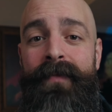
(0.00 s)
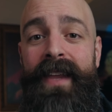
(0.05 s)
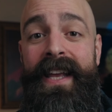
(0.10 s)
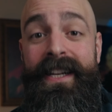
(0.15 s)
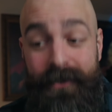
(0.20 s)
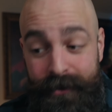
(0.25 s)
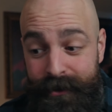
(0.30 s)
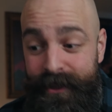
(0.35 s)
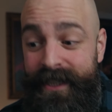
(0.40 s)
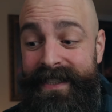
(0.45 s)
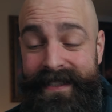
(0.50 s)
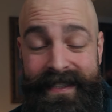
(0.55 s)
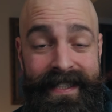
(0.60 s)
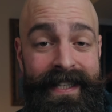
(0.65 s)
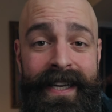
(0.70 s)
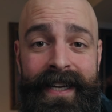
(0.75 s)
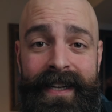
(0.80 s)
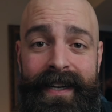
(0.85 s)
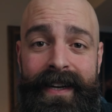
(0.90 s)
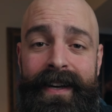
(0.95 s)
And she
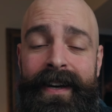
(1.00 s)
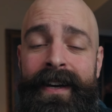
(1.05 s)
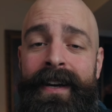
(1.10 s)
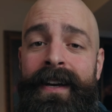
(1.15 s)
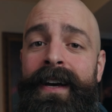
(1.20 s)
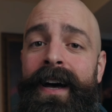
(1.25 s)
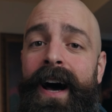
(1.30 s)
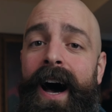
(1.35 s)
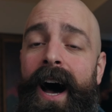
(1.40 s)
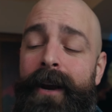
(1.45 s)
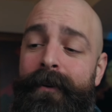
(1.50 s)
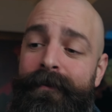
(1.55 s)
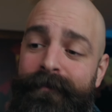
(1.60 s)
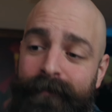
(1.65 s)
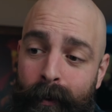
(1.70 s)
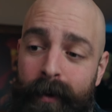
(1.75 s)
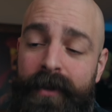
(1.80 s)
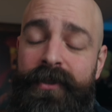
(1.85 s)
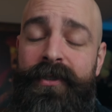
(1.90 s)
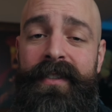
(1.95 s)
did.
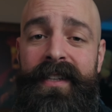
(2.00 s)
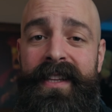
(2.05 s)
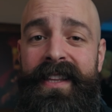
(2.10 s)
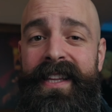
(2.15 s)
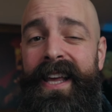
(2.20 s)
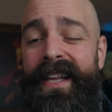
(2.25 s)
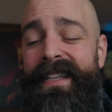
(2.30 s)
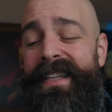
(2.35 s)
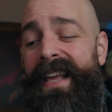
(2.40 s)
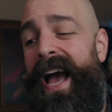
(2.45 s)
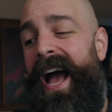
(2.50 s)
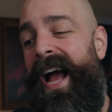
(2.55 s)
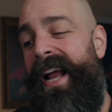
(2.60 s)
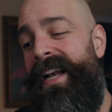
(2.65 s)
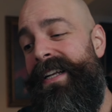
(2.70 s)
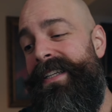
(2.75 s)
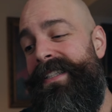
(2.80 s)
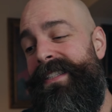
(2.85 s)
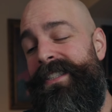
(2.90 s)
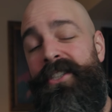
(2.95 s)
Unfortunately,
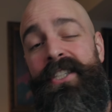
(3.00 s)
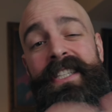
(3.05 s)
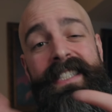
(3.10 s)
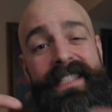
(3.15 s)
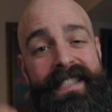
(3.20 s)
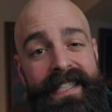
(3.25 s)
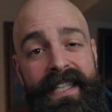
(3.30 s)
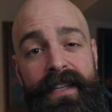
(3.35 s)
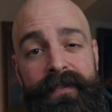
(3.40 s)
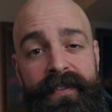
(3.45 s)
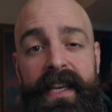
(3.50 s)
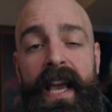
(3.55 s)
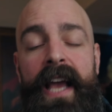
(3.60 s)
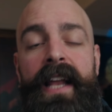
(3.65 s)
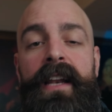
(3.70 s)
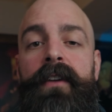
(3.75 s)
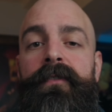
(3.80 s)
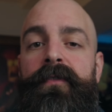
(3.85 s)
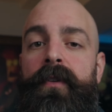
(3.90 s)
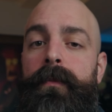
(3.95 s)
she
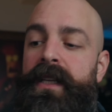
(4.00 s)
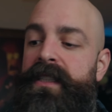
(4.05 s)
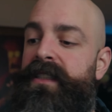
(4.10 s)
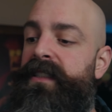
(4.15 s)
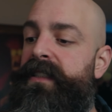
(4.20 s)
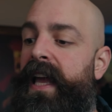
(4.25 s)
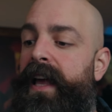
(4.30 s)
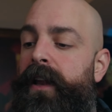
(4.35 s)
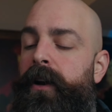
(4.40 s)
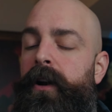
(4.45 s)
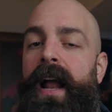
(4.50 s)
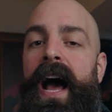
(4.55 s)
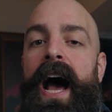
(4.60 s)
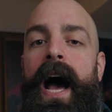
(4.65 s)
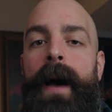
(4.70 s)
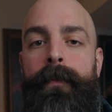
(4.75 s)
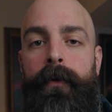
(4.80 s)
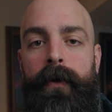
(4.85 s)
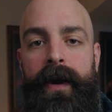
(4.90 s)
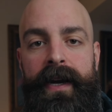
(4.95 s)
deviated from the standard
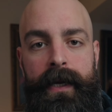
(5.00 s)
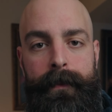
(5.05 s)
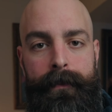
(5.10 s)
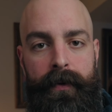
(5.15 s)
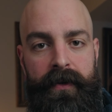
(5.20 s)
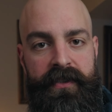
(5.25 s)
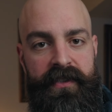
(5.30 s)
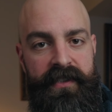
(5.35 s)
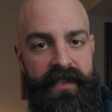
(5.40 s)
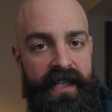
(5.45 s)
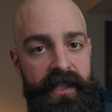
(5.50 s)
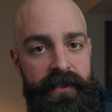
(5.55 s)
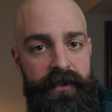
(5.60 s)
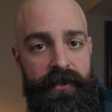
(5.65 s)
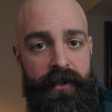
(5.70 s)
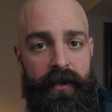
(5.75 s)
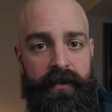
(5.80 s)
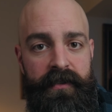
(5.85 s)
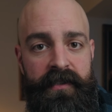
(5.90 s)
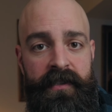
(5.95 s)
operating
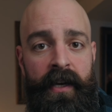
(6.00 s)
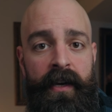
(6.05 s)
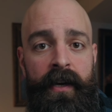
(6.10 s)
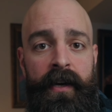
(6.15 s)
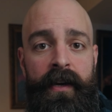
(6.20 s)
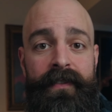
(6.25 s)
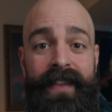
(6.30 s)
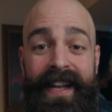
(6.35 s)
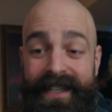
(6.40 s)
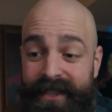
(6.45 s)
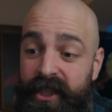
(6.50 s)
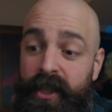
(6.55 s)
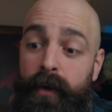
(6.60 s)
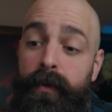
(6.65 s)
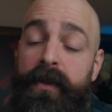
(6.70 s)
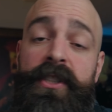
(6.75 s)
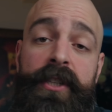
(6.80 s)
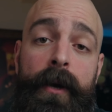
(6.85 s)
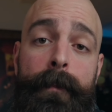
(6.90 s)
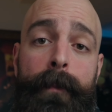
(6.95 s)
procedures that she
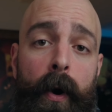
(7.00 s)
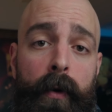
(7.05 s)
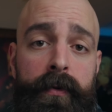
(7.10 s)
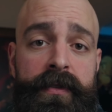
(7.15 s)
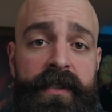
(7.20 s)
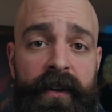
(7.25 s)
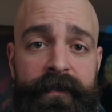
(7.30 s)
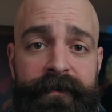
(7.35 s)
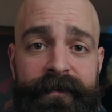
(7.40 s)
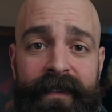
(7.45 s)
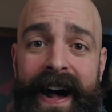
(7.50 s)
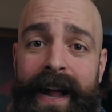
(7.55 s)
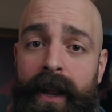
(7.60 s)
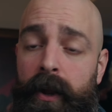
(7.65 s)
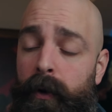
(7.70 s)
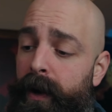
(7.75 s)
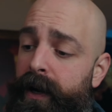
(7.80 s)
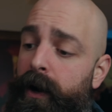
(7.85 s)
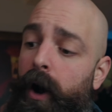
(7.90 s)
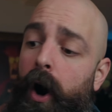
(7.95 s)
was supposed to
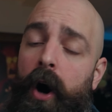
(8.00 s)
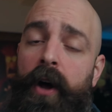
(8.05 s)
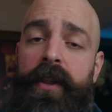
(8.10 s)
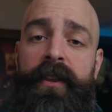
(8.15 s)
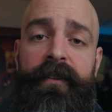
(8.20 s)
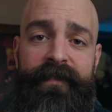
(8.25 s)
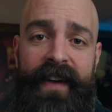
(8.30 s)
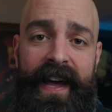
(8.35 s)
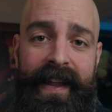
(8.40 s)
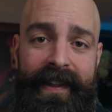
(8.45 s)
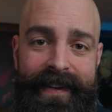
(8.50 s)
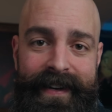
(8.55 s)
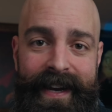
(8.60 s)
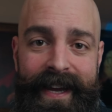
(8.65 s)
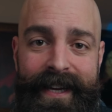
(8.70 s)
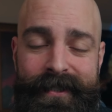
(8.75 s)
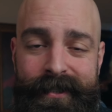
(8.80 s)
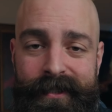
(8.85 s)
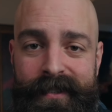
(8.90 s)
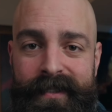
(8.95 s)
follow and all the
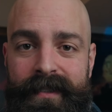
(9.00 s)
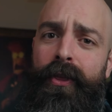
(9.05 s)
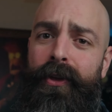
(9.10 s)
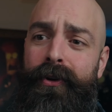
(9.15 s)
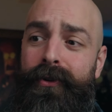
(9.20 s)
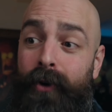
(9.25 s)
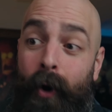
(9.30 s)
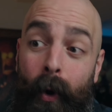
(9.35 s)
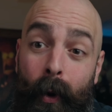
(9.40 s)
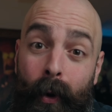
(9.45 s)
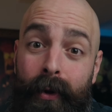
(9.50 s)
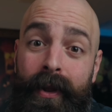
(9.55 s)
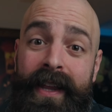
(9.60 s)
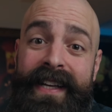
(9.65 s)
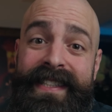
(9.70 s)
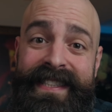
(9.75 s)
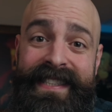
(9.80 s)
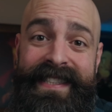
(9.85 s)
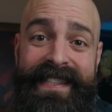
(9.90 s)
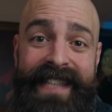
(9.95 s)
validations. The goal
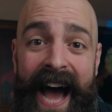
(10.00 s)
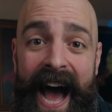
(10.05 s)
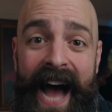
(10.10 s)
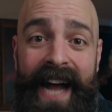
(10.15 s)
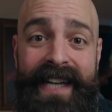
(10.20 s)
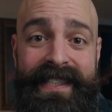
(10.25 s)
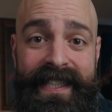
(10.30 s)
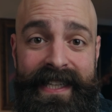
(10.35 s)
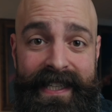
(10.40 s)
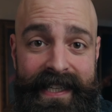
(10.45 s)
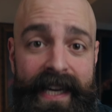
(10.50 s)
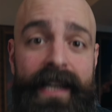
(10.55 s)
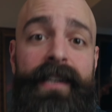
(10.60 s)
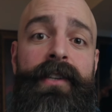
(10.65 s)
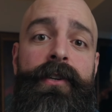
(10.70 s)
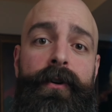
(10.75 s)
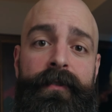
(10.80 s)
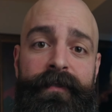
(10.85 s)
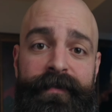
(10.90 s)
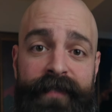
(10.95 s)
is not to get
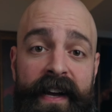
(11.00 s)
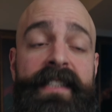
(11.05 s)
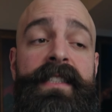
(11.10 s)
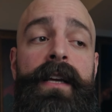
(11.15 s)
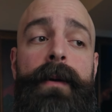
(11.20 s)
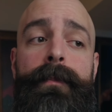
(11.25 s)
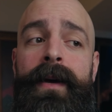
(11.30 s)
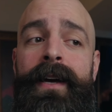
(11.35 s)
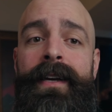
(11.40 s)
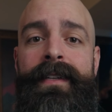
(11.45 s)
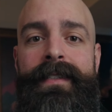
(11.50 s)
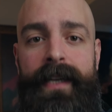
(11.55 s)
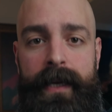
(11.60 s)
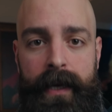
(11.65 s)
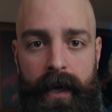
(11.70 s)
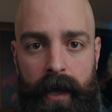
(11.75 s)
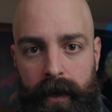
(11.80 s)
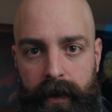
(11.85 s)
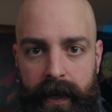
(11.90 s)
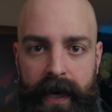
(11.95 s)
your victim to
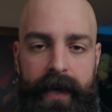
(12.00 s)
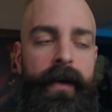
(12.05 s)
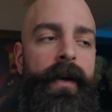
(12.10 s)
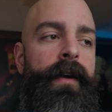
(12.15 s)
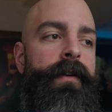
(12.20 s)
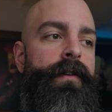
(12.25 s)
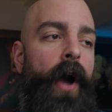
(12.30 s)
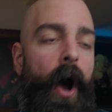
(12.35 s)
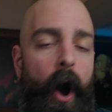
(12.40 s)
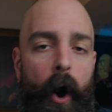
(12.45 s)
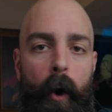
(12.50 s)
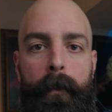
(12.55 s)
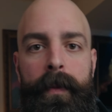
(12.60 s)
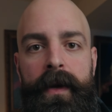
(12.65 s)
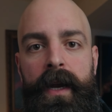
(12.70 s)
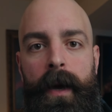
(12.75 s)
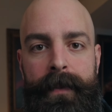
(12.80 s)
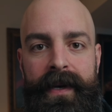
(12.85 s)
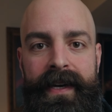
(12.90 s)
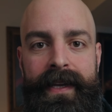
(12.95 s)
click, to
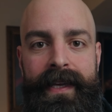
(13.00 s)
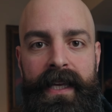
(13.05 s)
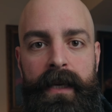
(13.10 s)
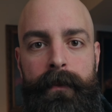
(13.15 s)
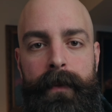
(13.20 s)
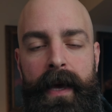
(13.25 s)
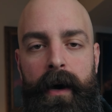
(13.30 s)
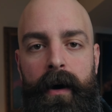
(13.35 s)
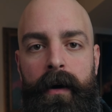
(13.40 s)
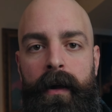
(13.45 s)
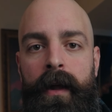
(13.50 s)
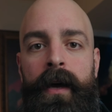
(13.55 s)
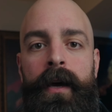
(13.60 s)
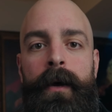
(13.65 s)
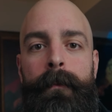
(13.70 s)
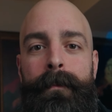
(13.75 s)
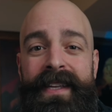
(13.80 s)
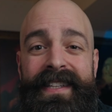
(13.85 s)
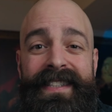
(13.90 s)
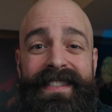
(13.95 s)
open up an email,
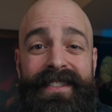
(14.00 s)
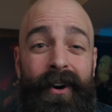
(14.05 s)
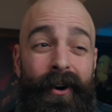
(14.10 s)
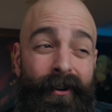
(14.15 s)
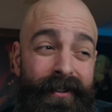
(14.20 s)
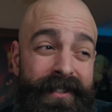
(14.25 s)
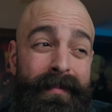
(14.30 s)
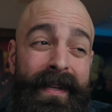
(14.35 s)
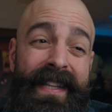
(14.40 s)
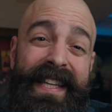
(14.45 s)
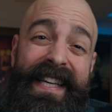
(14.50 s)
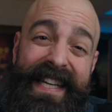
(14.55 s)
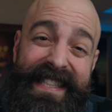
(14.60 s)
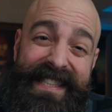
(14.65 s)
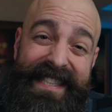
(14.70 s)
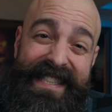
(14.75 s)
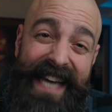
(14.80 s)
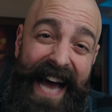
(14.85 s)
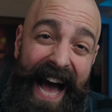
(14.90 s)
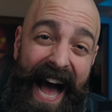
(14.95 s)
because ultimately
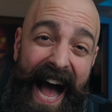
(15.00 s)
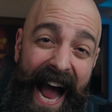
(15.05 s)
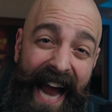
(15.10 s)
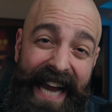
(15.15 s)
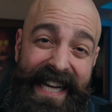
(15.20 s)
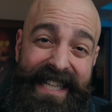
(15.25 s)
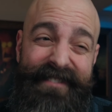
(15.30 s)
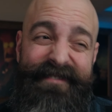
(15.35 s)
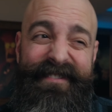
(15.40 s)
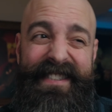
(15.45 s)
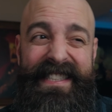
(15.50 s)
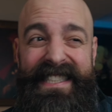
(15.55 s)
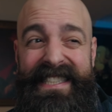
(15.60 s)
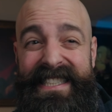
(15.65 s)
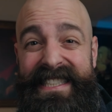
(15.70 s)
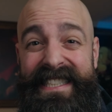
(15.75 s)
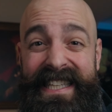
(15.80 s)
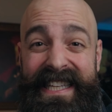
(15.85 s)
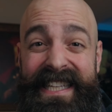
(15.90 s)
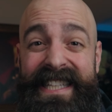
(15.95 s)
it's kind of
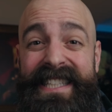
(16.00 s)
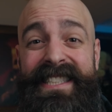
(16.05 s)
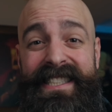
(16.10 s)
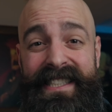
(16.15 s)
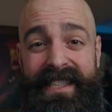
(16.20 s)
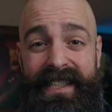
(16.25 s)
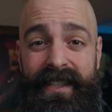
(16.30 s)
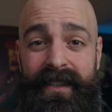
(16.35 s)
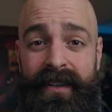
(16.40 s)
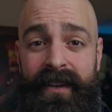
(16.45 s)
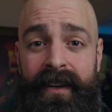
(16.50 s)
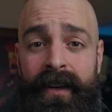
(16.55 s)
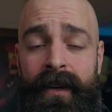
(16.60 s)
easy